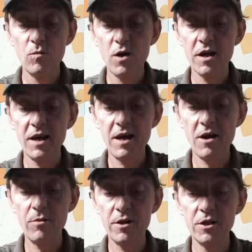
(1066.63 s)
working
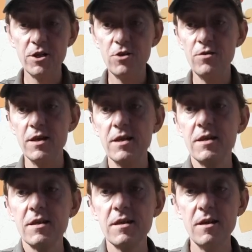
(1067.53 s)
out how we could do
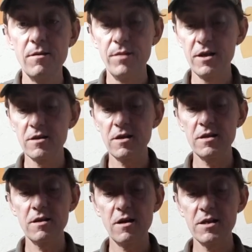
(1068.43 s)
this, because I
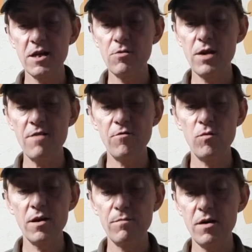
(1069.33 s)
don't ever
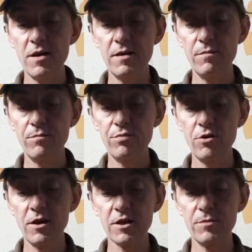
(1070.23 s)
want my
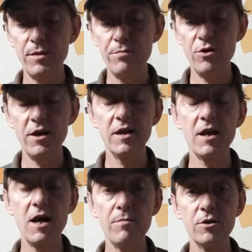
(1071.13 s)
products to be put in a
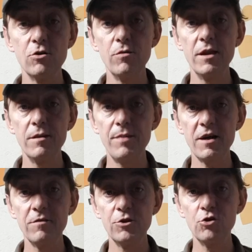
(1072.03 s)
cupboard or in the
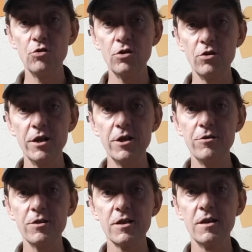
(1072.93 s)
back of a drawer and not
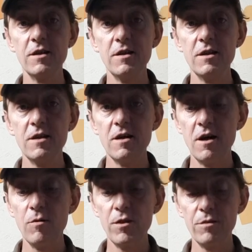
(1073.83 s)
used.
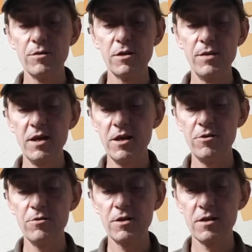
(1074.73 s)
I want them to be
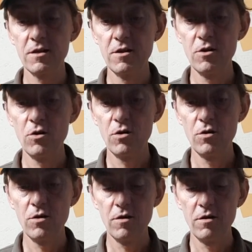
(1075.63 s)
used,
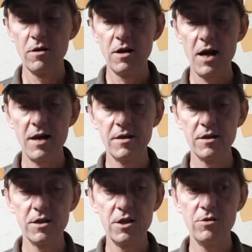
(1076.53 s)

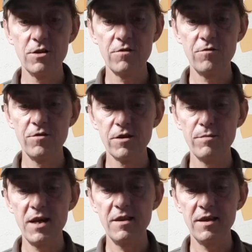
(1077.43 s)
and used for as
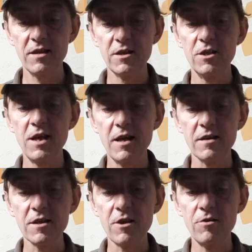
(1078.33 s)
many things as you
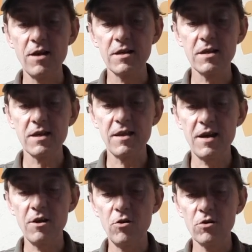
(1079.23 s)
can. So as I say,
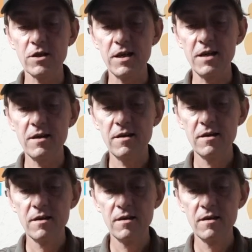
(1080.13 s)
that locks in,